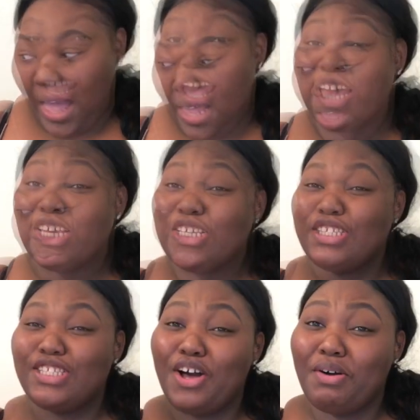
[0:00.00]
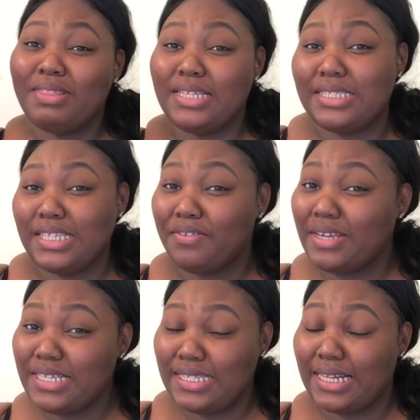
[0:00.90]
I can't wait. So the
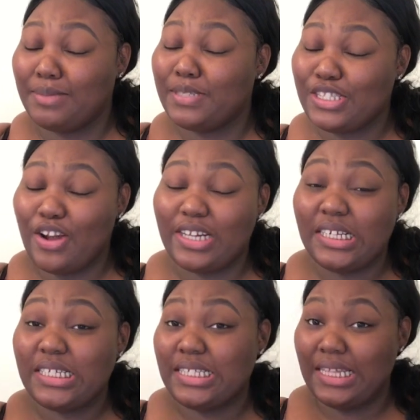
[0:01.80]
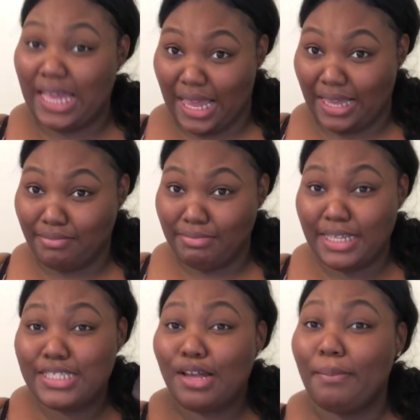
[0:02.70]
series that I'm starting today
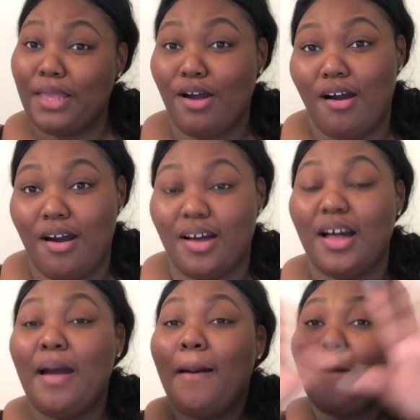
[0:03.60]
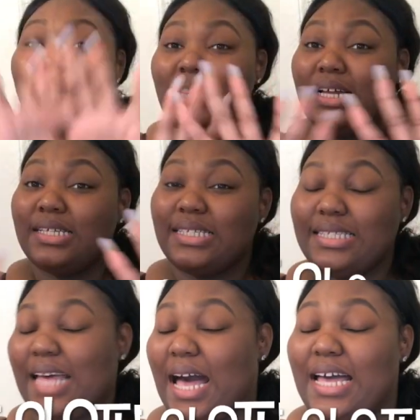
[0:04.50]
is gonna be called Plus
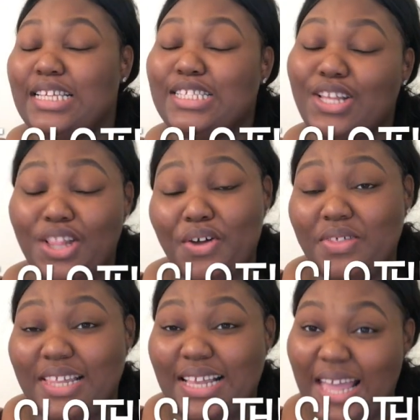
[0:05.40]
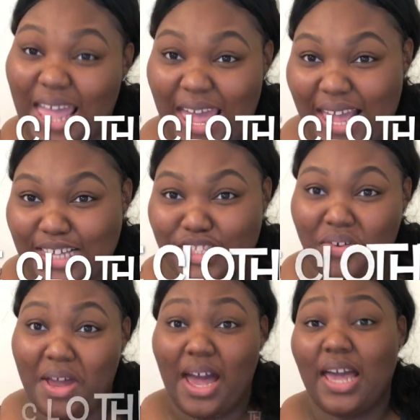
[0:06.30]
Size Clothing Hacks,
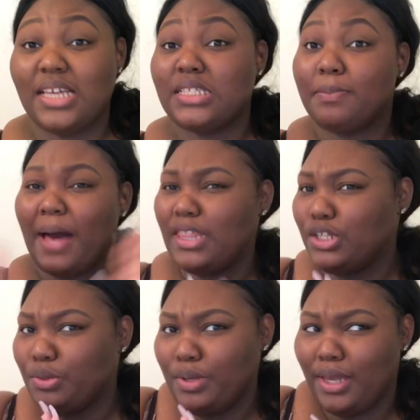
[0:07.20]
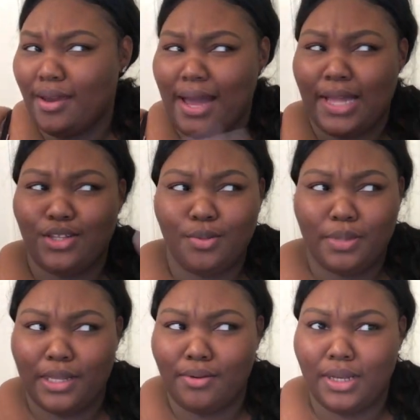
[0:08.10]
you guys. By the new year, I do
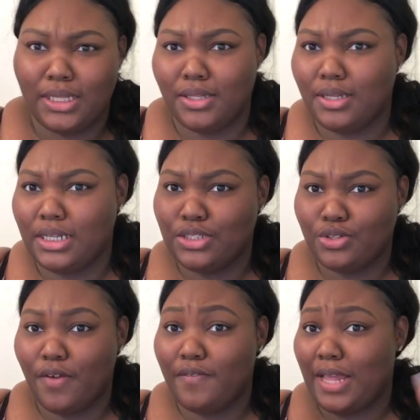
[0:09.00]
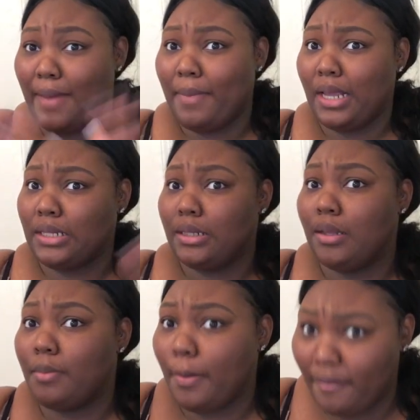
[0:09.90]
plan on getting a little intro for that, making it a
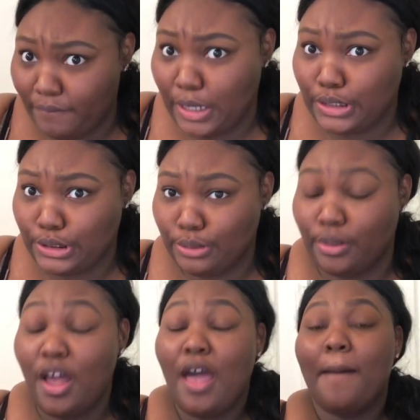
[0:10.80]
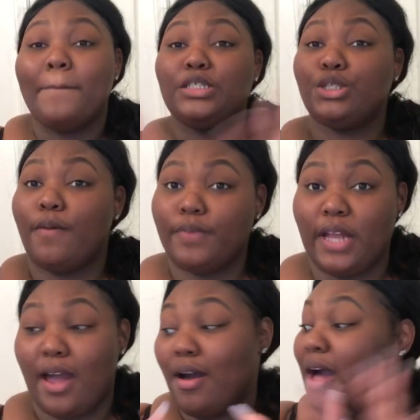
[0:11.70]
little more professional. But you know, for
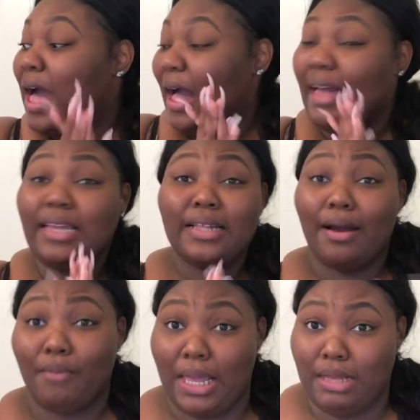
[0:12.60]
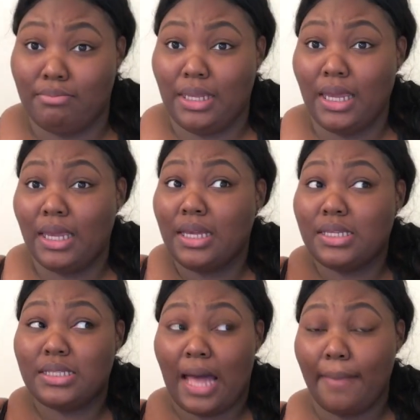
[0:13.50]
now, I cannot wait
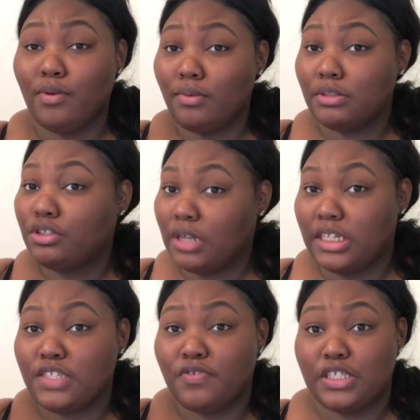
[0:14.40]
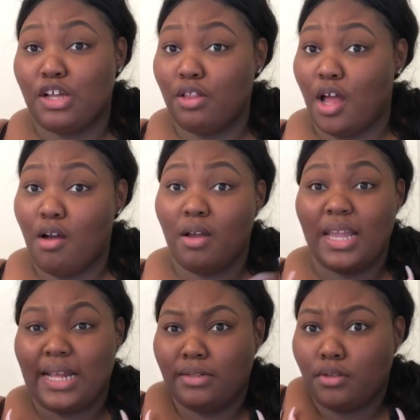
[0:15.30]
because I've been wanting to try this for so long
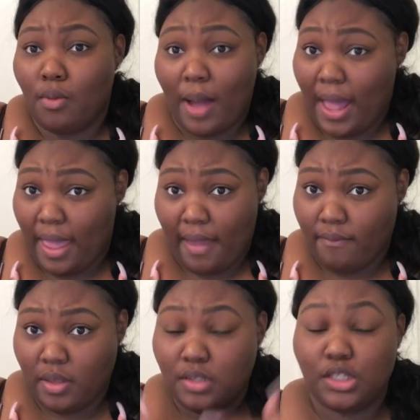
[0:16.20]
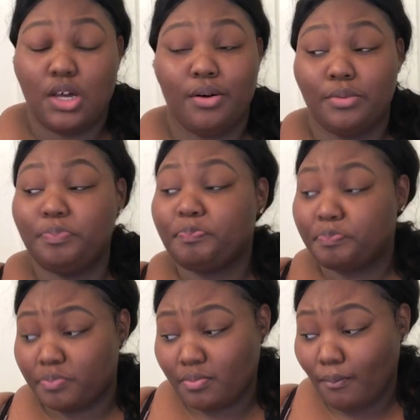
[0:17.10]
and I don't know why I haven't. So
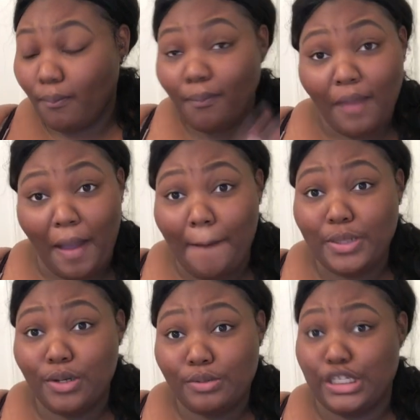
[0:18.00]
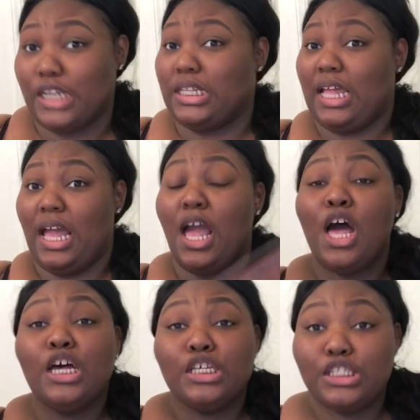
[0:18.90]
I'm gonna do it with y'all today.
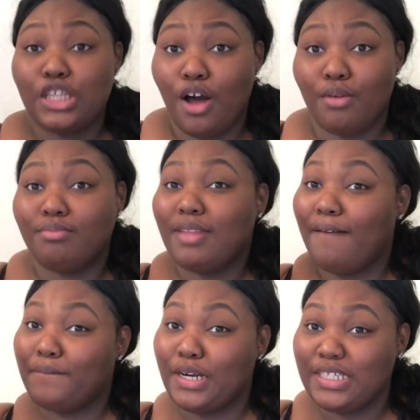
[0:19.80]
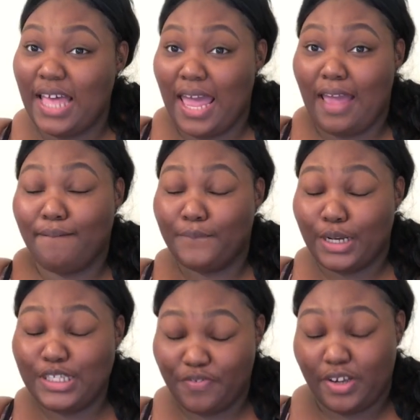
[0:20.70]
So first hack,
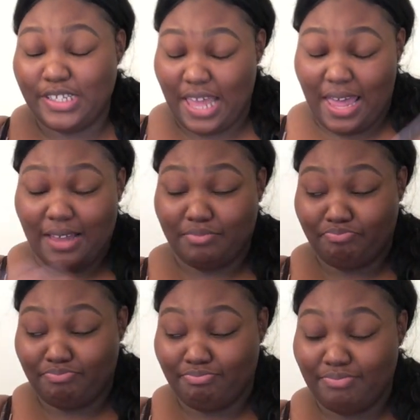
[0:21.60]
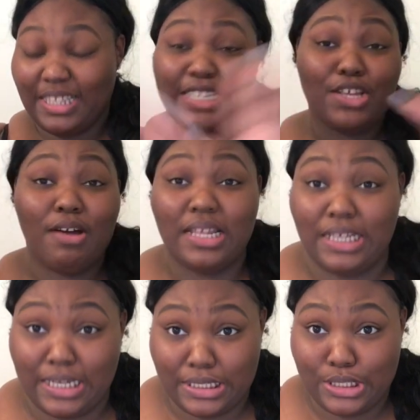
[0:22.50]
first hack. Let's go ahead
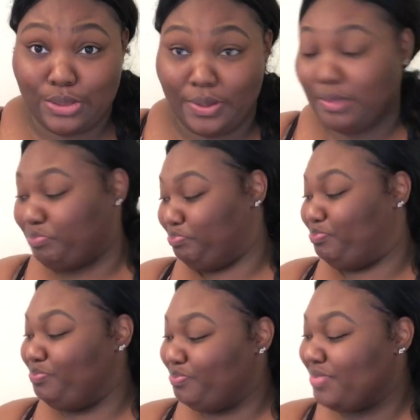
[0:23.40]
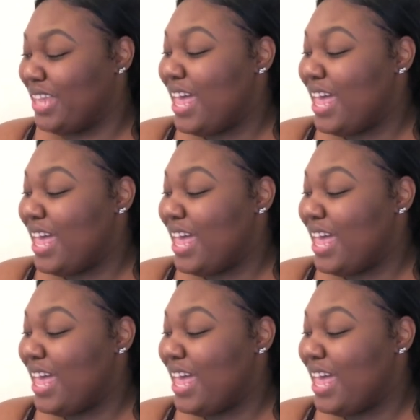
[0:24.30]
and get into it.